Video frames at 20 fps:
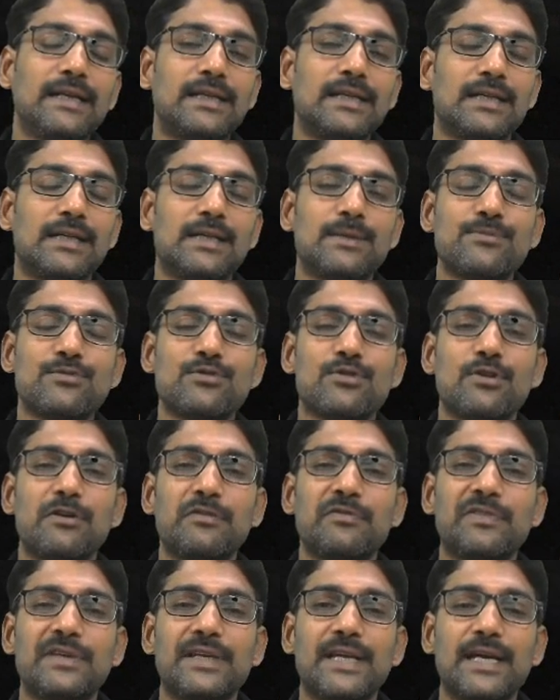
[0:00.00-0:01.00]
terms
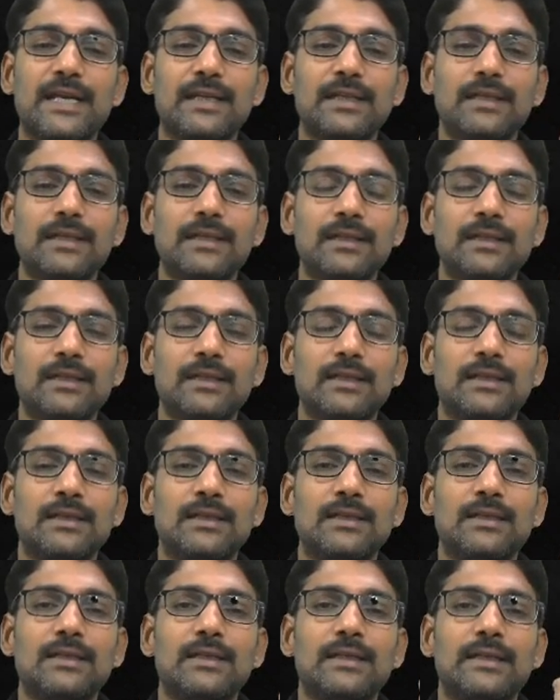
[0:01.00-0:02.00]
of n
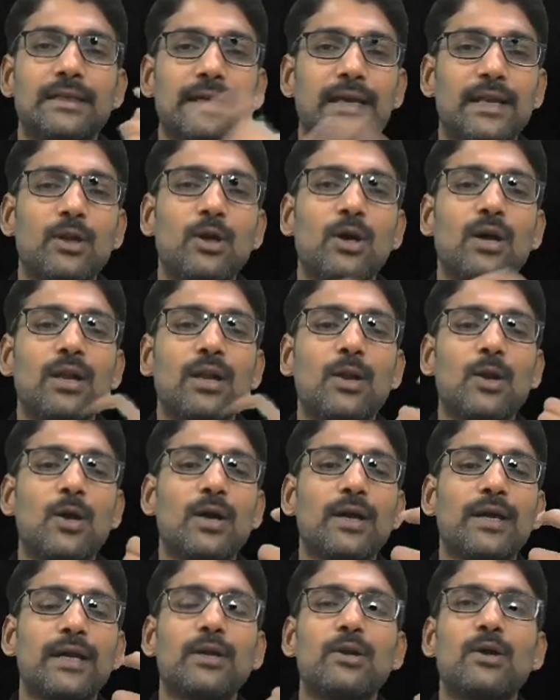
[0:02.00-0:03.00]
n or
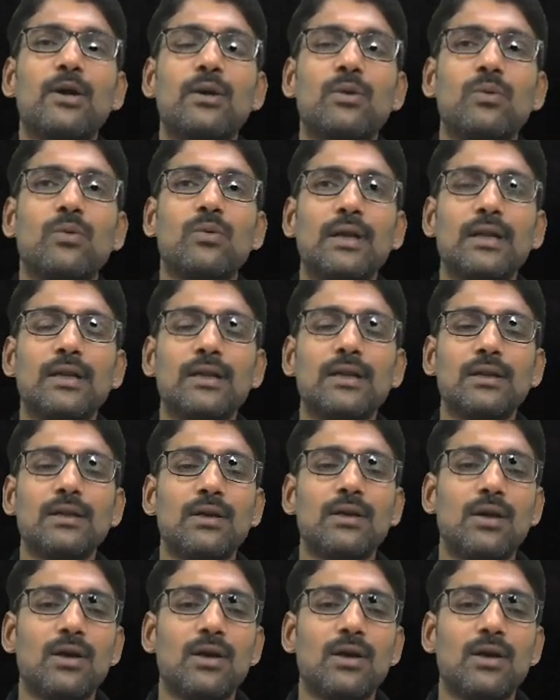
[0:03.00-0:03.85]
log n or 1